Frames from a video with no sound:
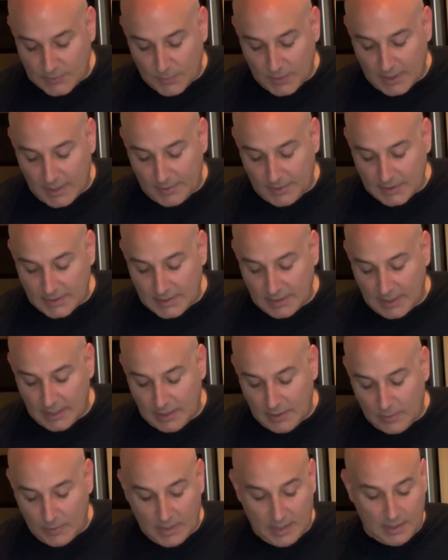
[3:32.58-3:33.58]
we're going to
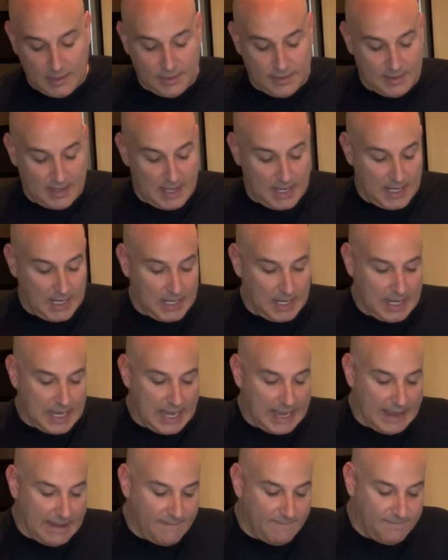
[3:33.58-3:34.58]
go with a
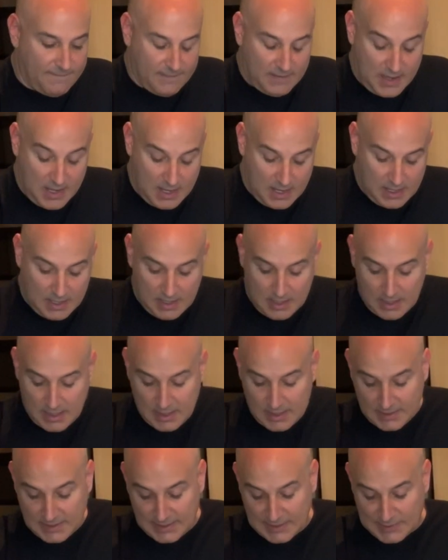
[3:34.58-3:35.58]
1/2
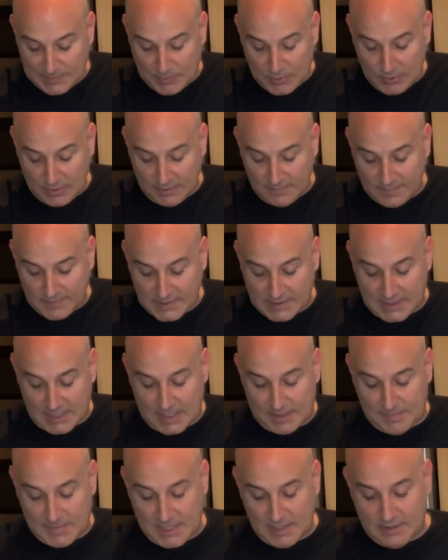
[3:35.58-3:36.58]
teaspoon of
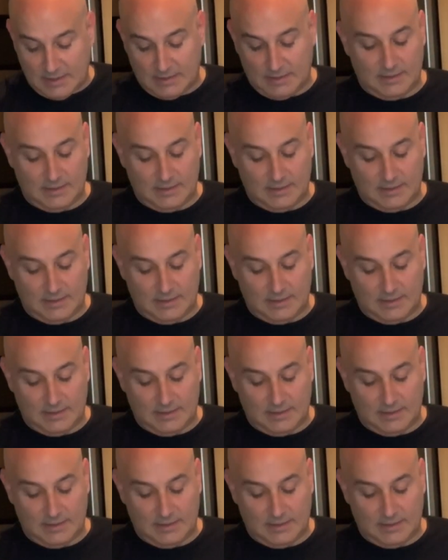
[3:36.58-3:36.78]
cinnamon.